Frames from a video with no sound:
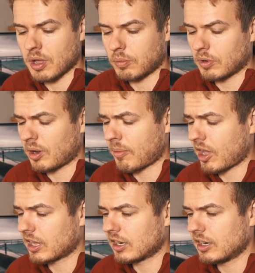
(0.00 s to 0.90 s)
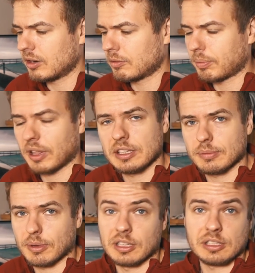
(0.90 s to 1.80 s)
What am I going to replace?
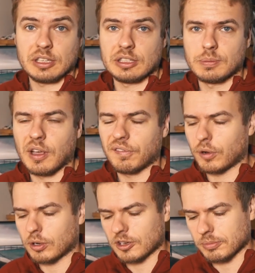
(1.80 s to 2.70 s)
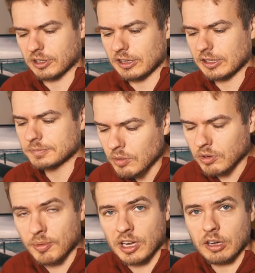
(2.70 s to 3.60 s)
But it's my fault completely. What
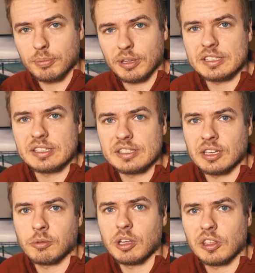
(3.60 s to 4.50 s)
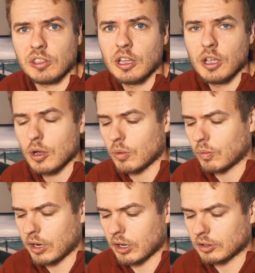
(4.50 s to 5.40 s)
am I going to replace this thing with?
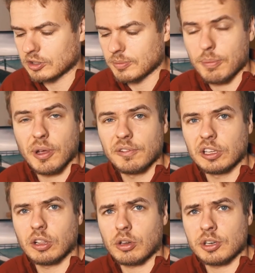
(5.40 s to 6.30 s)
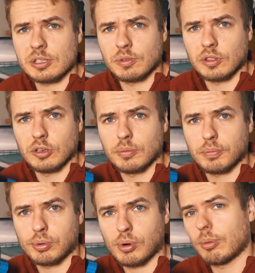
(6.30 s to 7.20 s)
Well, to be perfectly honest with you,
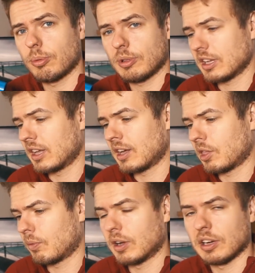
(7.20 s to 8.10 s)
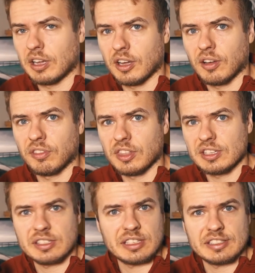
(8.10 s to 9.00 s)
probably another one of
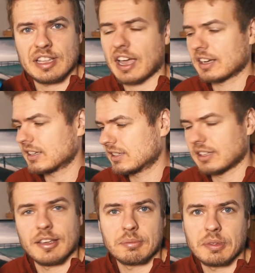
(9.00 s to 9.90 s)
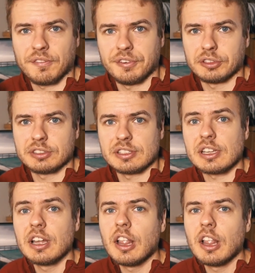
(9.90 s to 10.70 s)
these exact same filters.